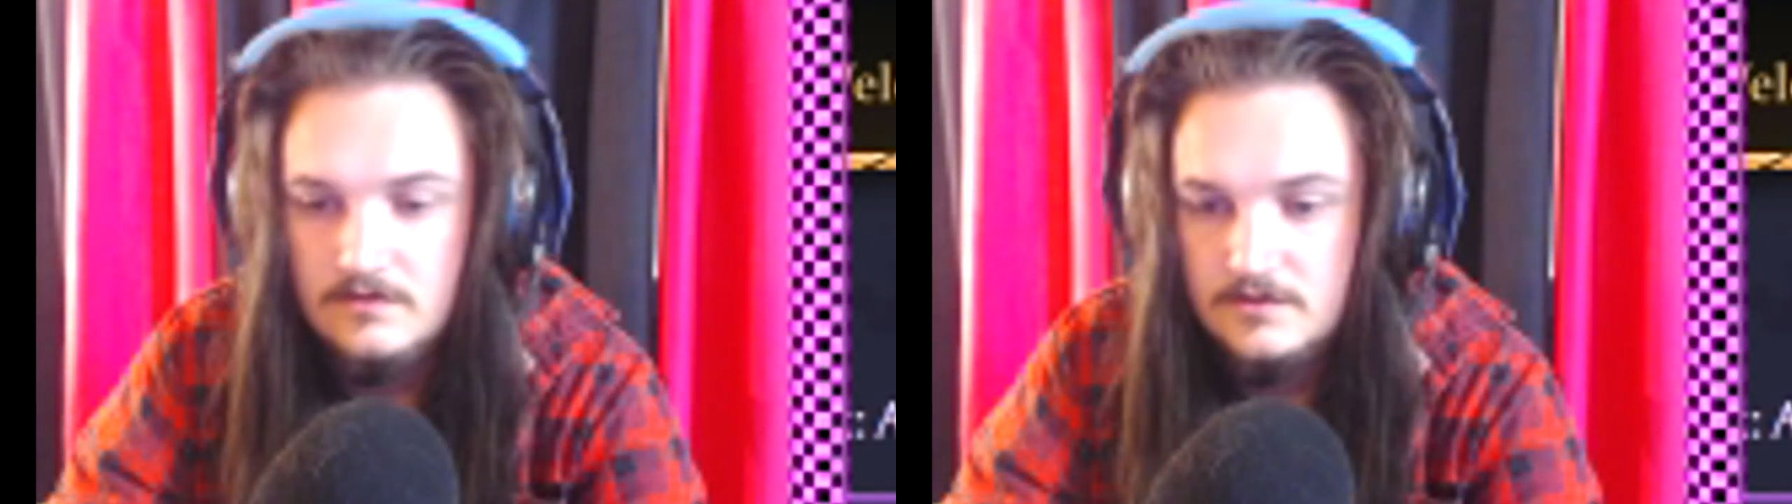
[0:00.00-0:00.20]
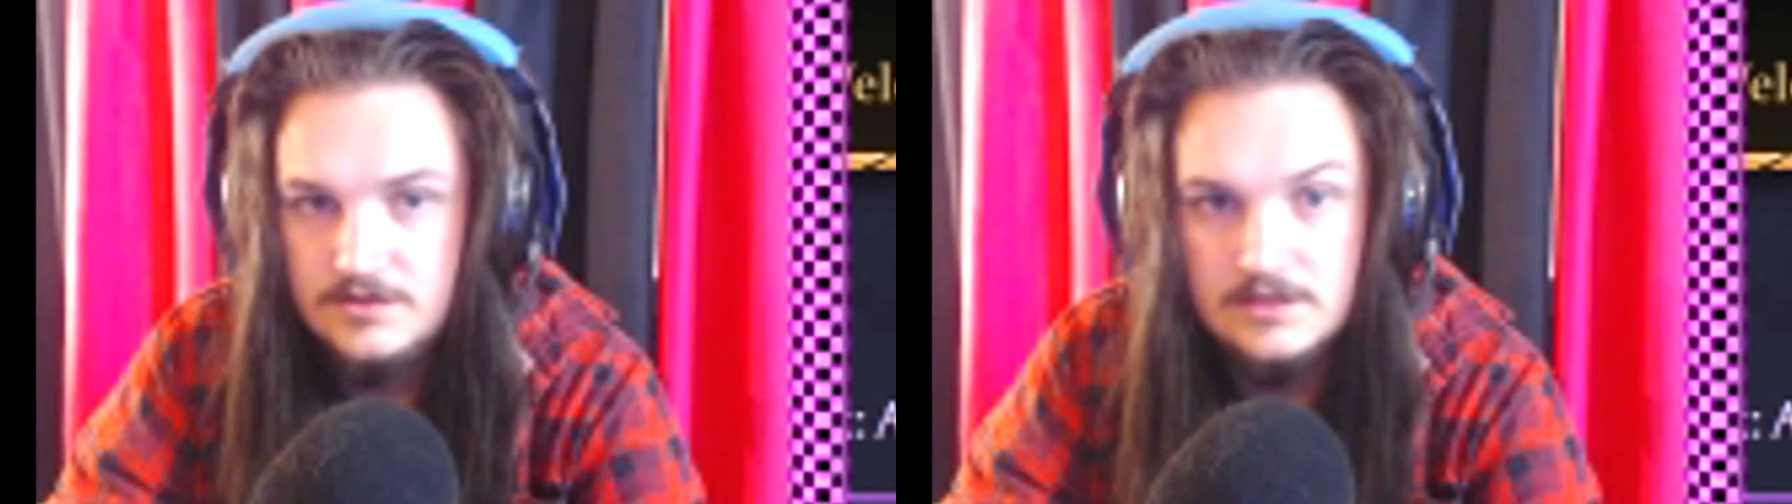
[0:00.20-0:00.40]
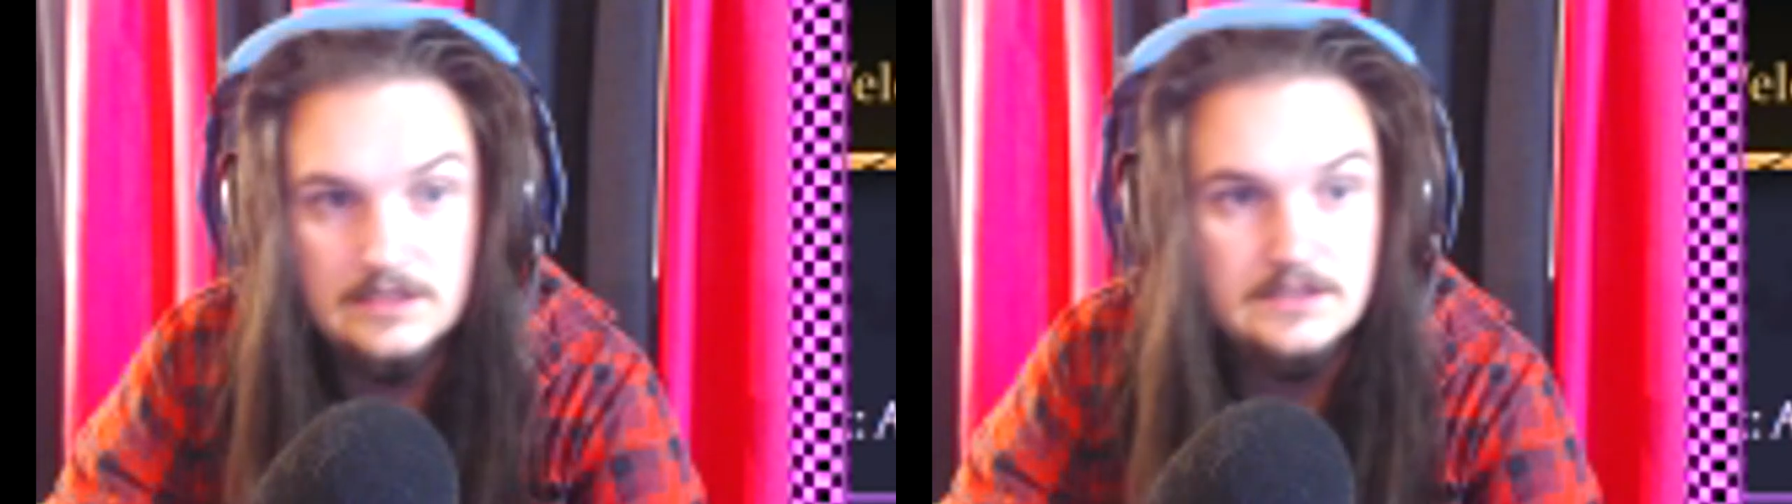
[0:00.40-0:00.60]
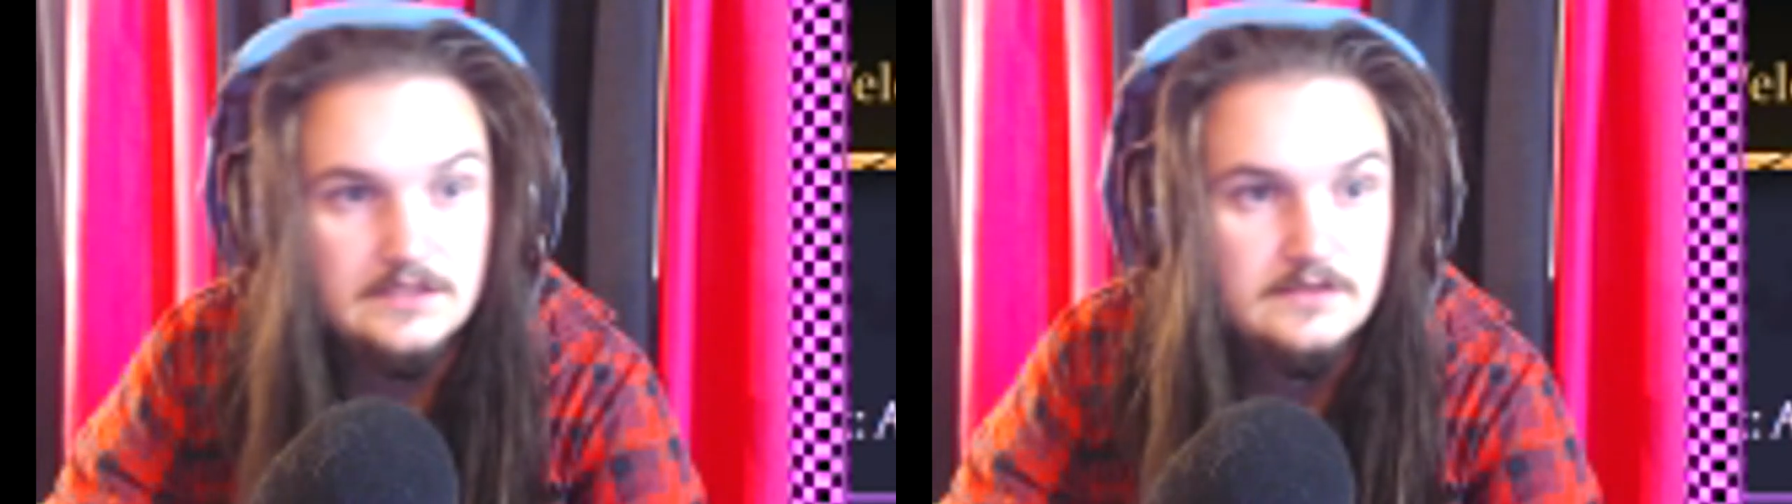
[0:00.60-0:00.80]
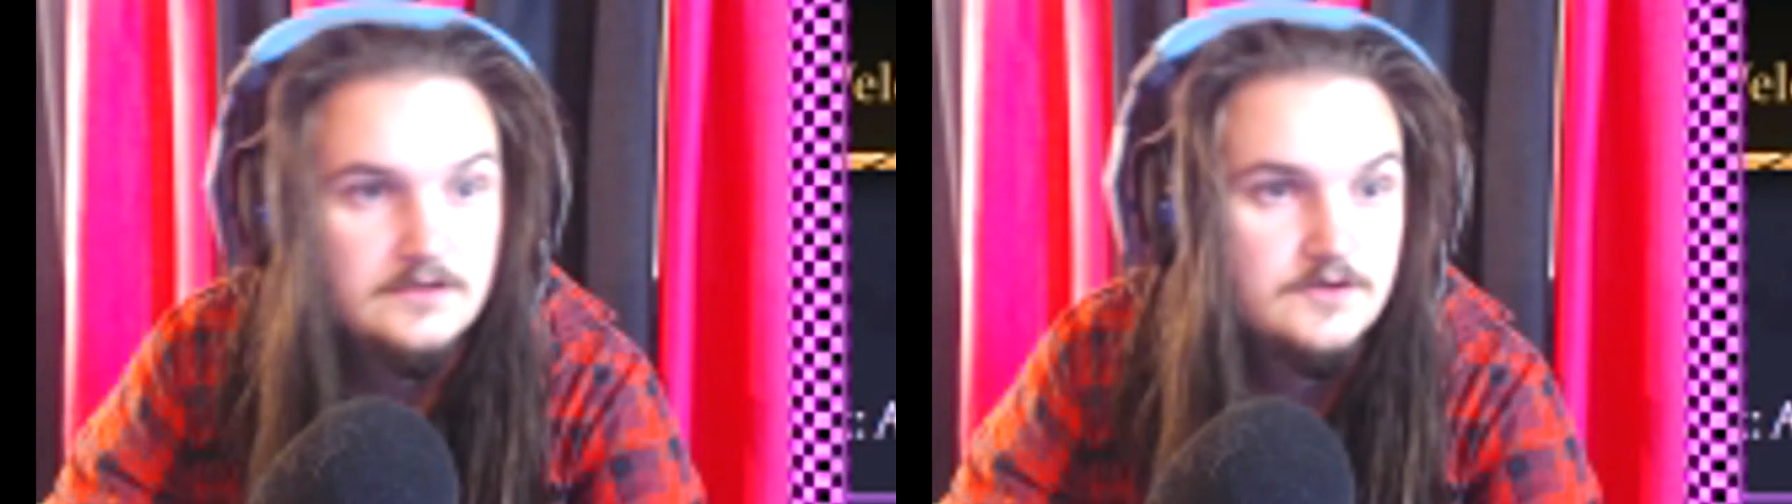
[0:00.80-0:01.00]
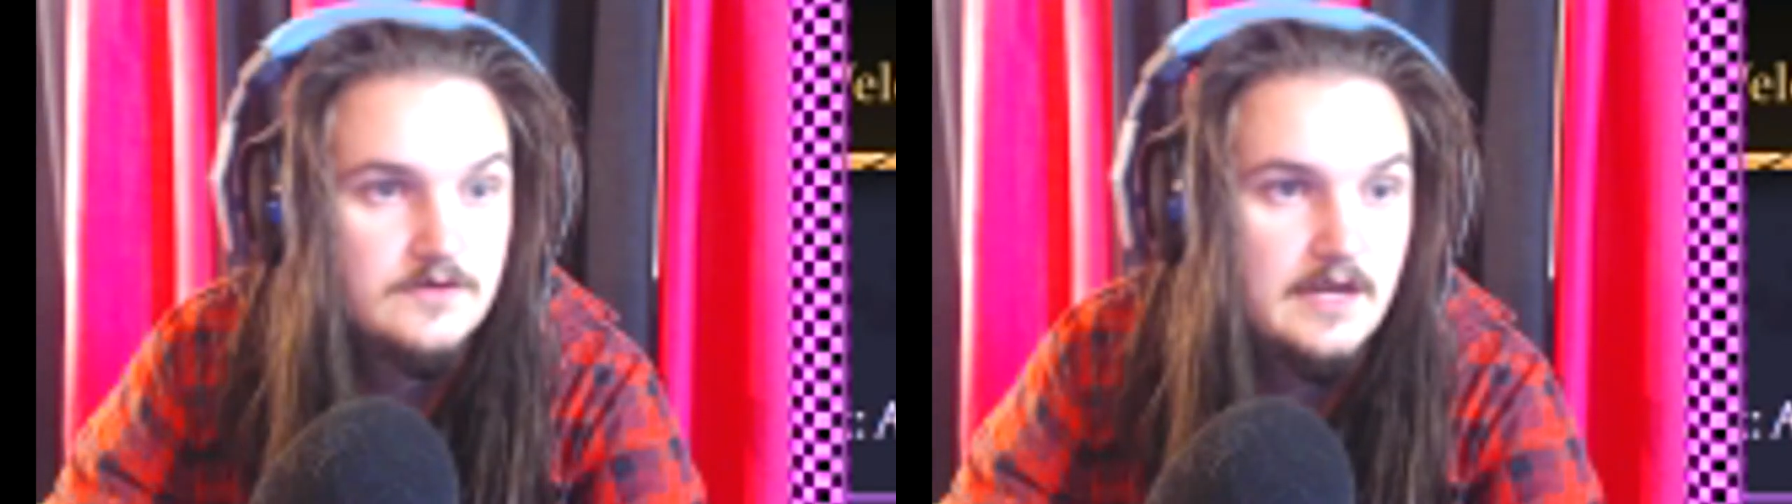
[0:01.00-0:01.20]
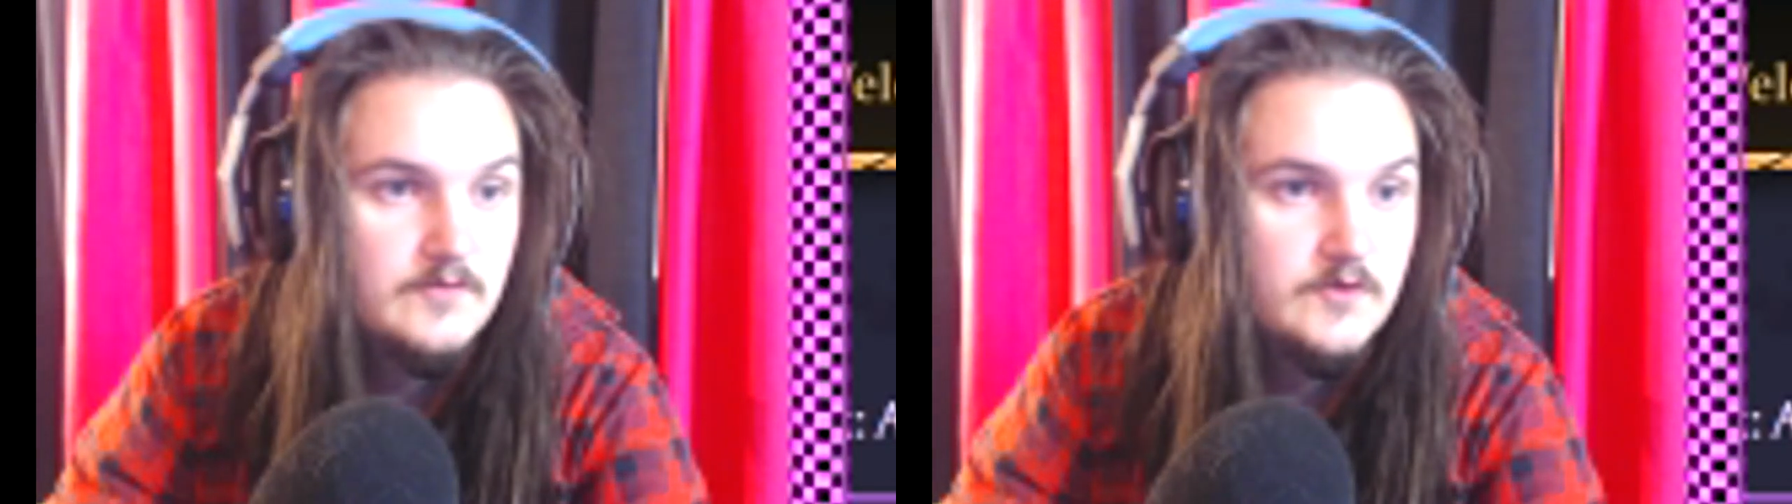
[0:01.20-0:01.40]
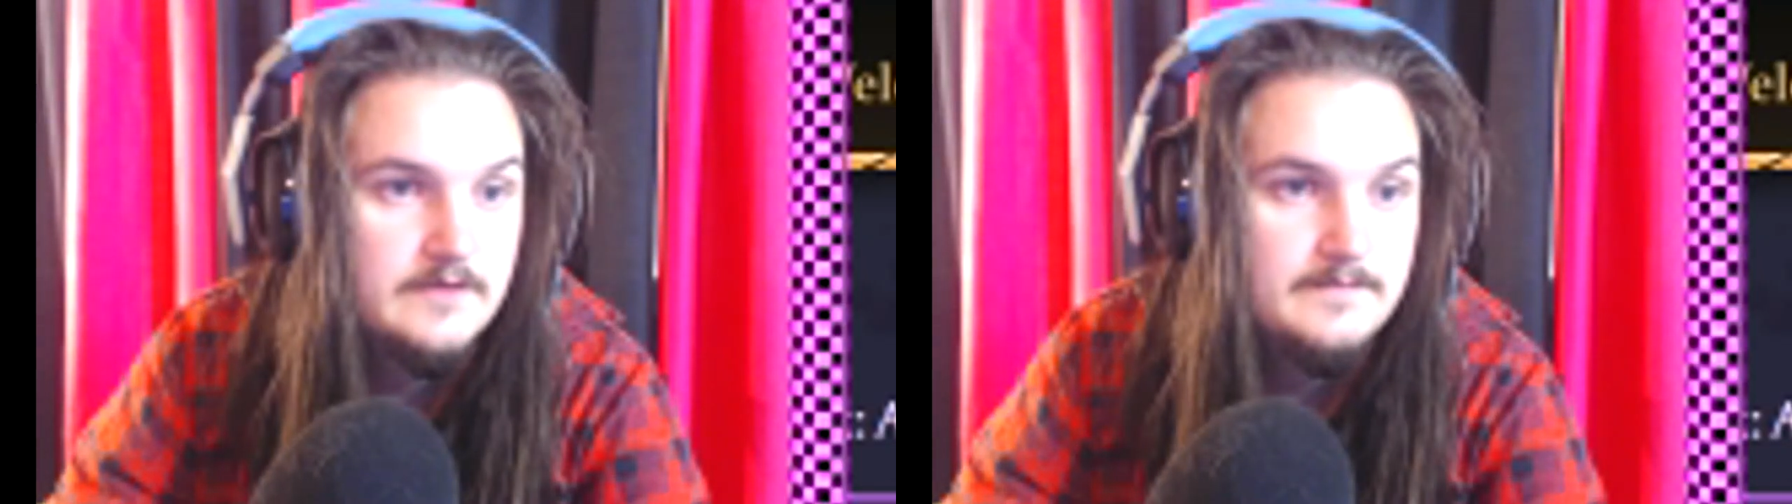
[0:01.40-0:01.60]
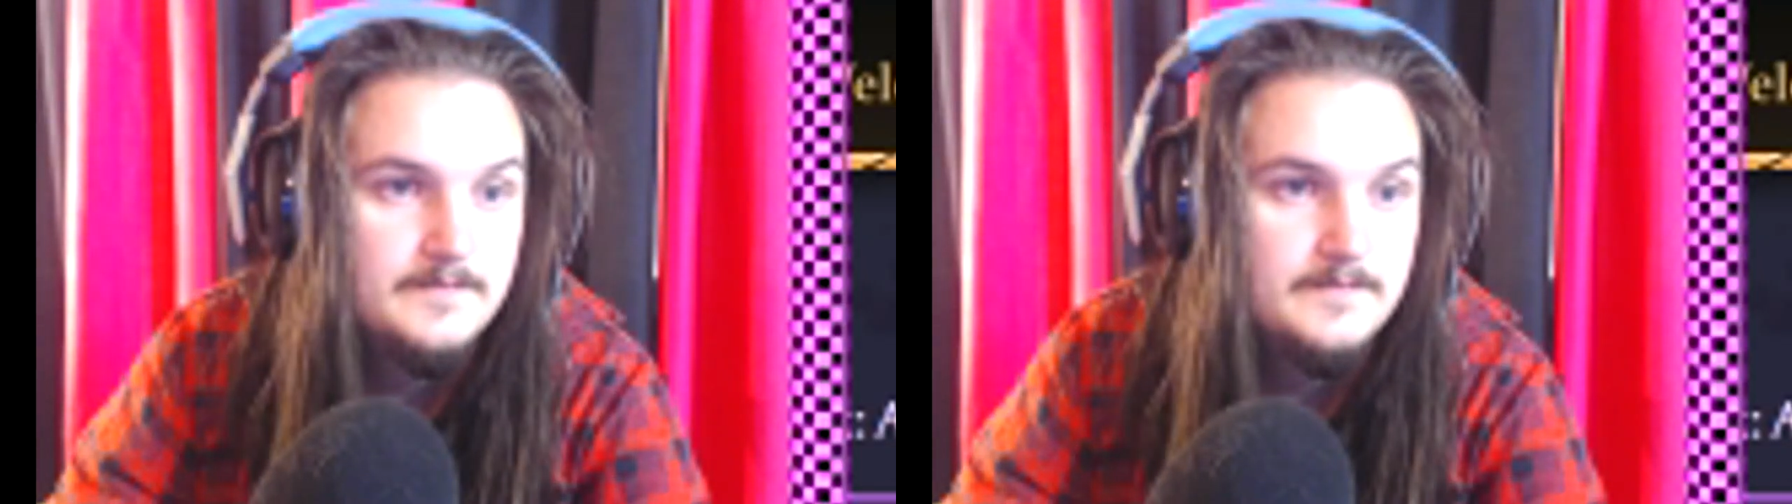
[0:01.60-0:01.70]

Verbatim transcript: not charging your new camera.